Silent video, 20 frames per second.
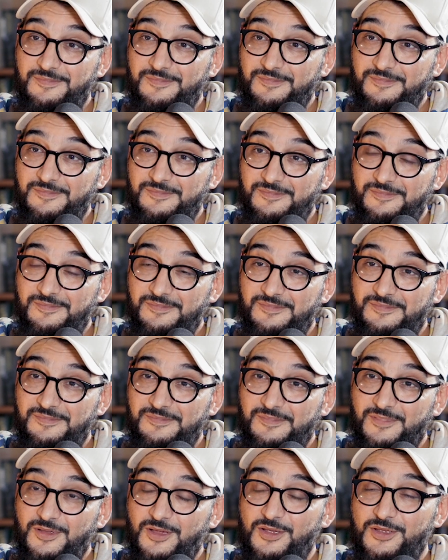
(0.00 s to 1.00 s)
Islam with
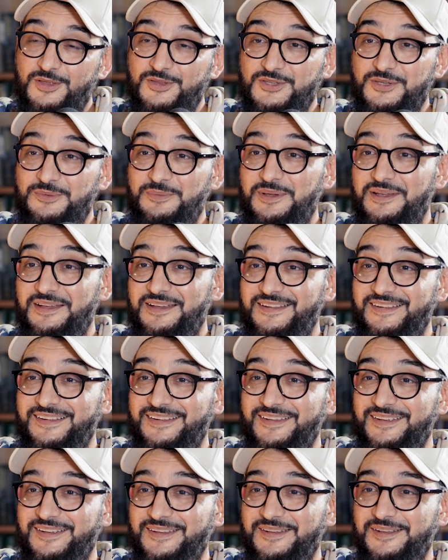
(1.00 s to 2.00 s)
him, with
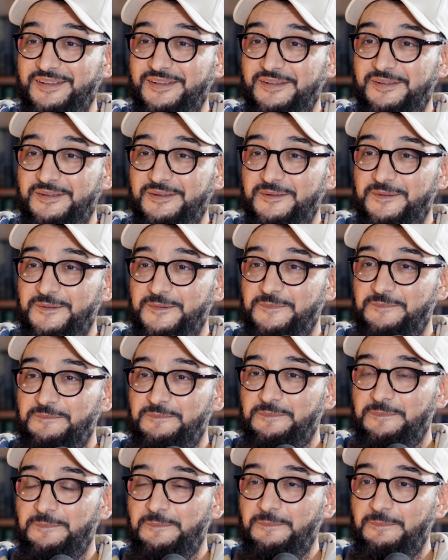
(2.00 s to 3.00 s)
another new Muslim
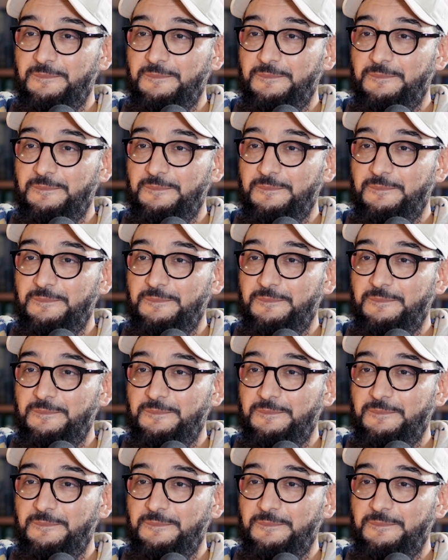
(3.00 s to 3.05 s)
sister.